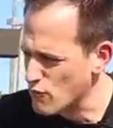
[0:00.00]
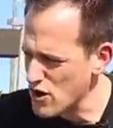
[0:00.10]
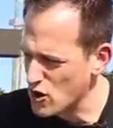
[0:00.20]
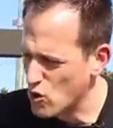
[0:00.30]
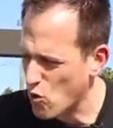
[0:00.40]
the
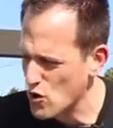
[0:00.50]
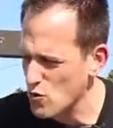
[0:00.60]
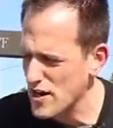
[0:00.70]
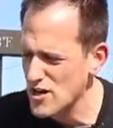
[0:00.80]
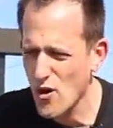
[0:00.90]
rear
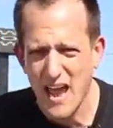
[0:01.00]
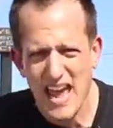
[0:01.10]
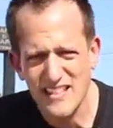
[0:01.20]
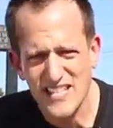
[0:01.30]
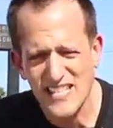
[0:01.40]
quarter window
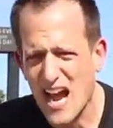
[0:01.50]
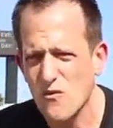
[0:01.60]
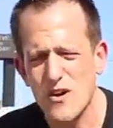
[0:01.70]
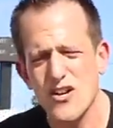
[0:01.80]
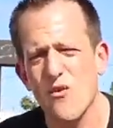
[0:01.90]
and the
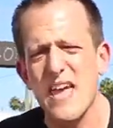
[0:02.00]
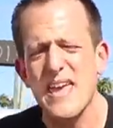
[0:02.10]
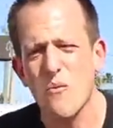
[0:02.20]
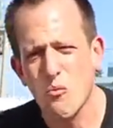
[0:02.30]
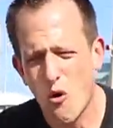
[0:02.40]
side
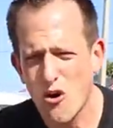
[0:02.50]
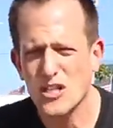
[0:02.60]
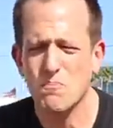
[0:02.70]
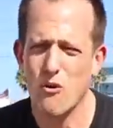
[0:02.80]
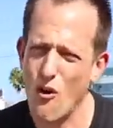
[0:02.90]
window. It
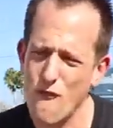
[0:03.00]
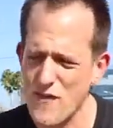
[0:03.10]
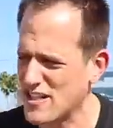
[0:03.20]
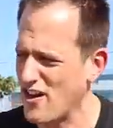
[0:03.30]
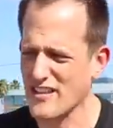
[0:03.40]
works
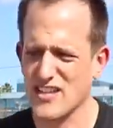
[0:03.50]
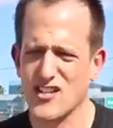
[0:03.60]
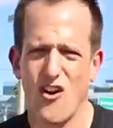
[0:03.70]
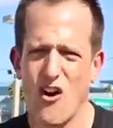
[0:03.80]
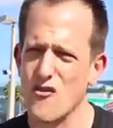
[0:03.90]
perfect on
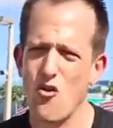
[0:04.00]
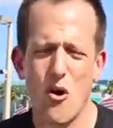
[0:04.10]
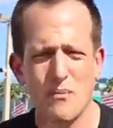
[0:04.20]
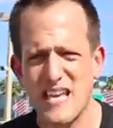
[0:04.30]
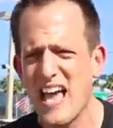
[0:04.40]
this car.
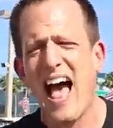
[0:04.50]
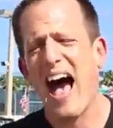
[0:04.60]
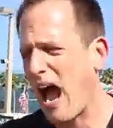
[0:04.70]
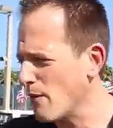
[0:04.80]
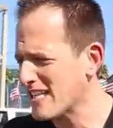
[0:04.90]
Normally,
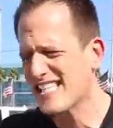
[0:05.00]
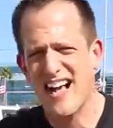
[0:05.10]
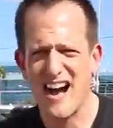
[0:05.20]
I would